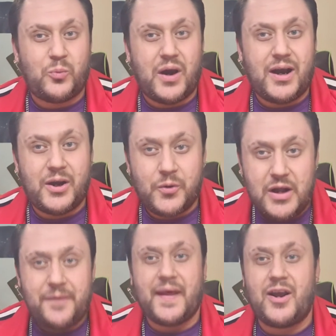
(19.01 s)
while
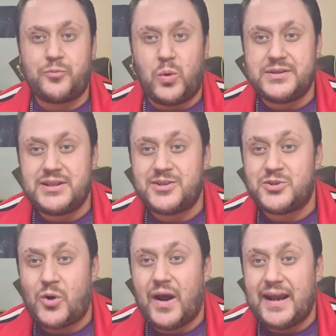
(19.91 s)
that I've wanted to
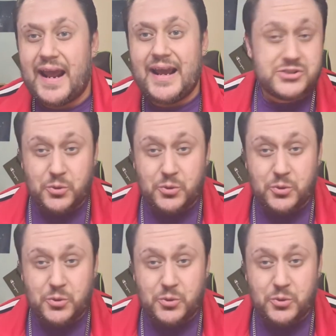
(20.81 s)
try out.